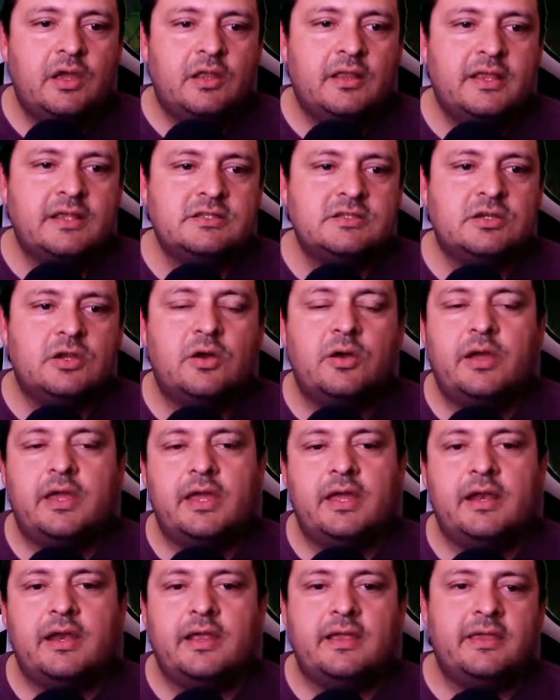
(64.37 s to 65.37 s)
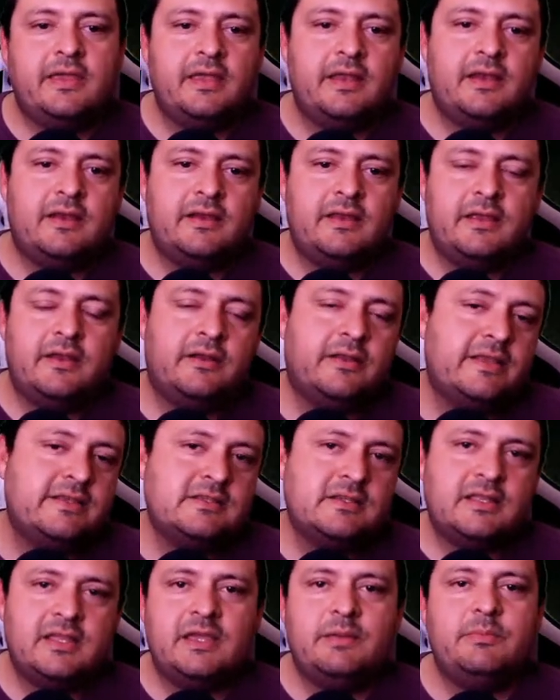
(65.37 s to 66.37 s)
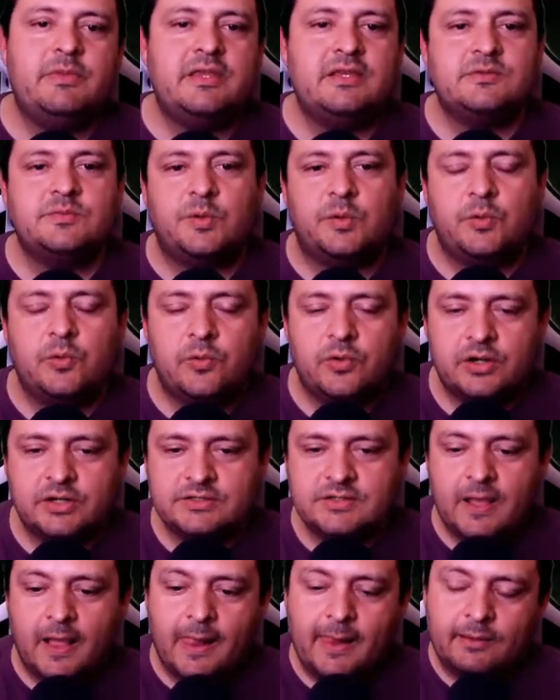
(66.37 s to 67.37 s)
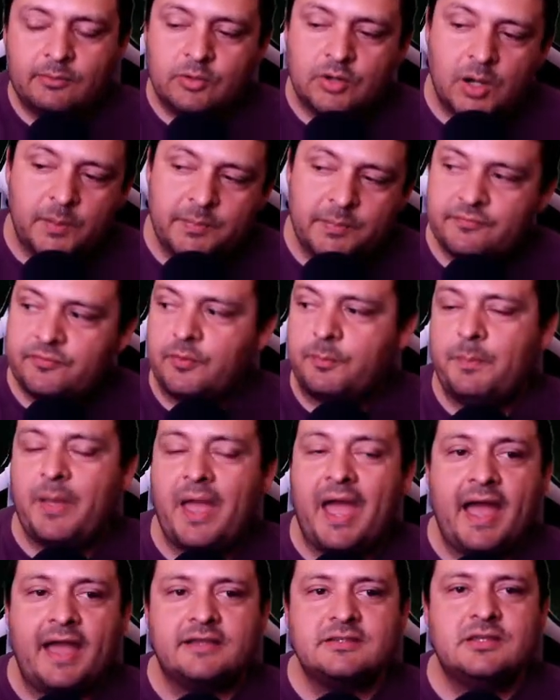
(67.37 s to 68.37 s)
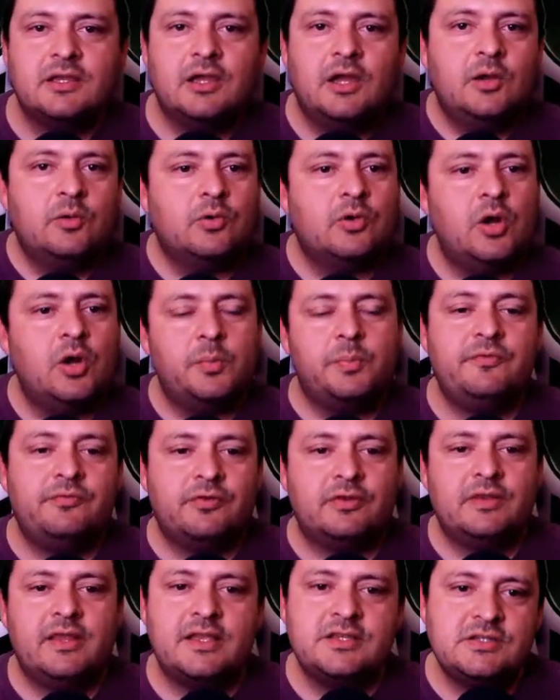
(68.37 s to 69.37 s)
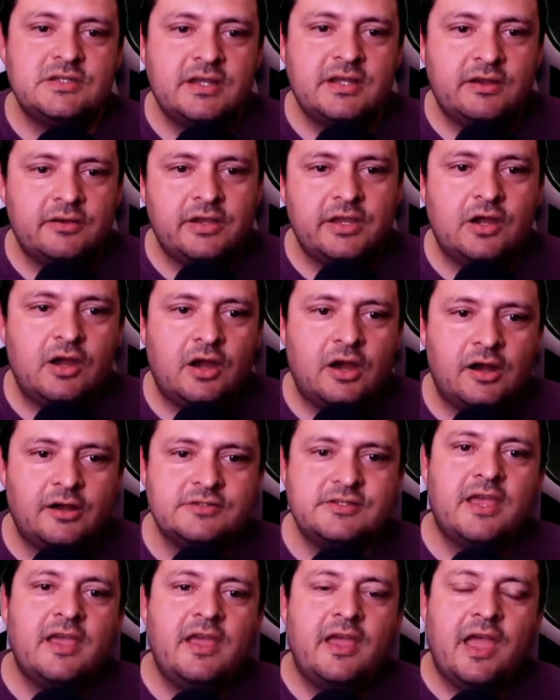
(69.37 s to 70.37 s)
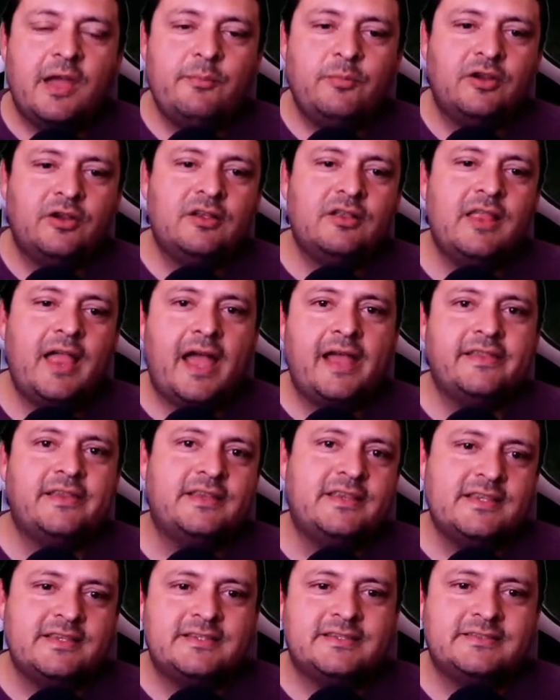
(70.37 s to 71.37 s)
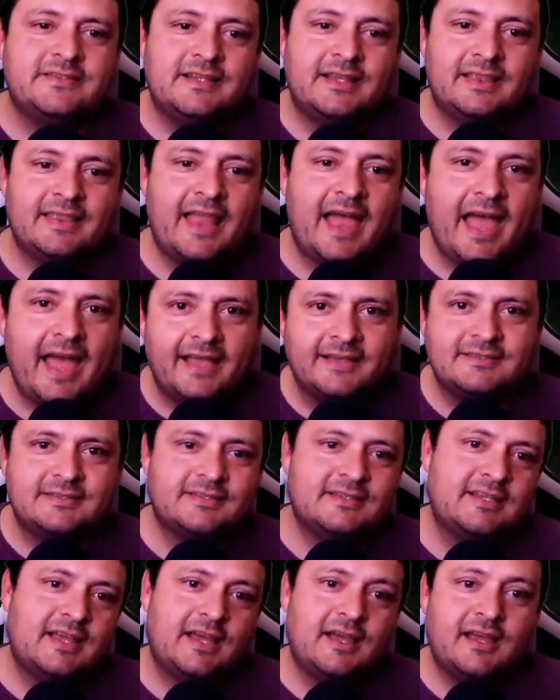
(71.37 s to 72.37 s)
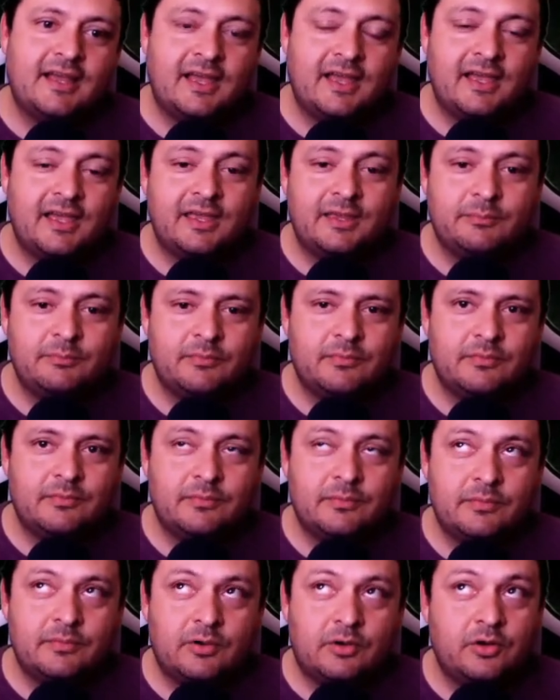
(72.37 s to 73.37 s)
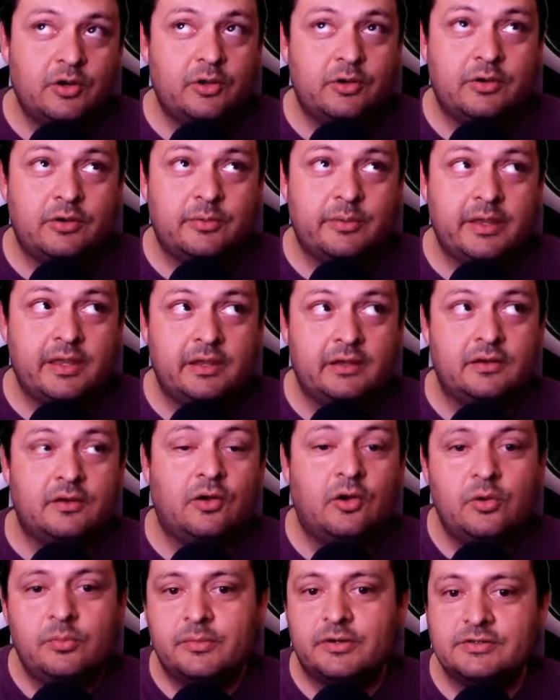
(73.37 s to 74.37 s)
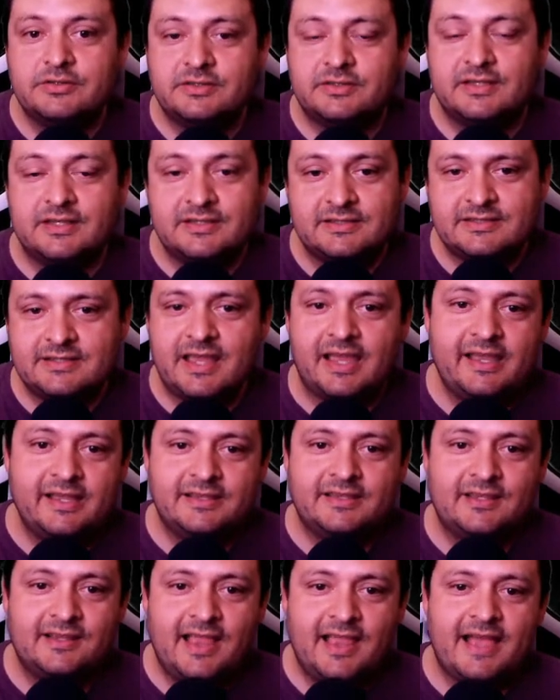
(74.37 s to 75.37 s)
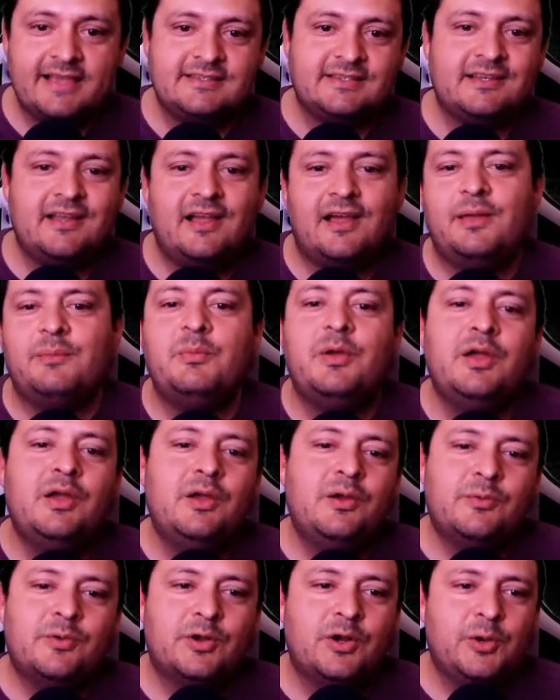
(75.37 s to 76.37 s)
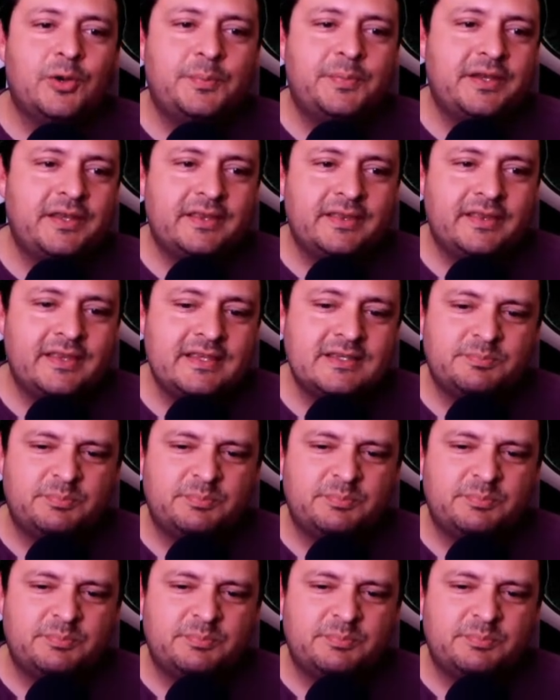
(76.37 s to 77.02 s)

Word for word: let's go ahead and get in here. Let's claim these rewards. We're hoping for packs. We're hoping for legendary cards, and we're glad that this is the last time. Oh, no, no, wait. Almost the second to last time we're opening these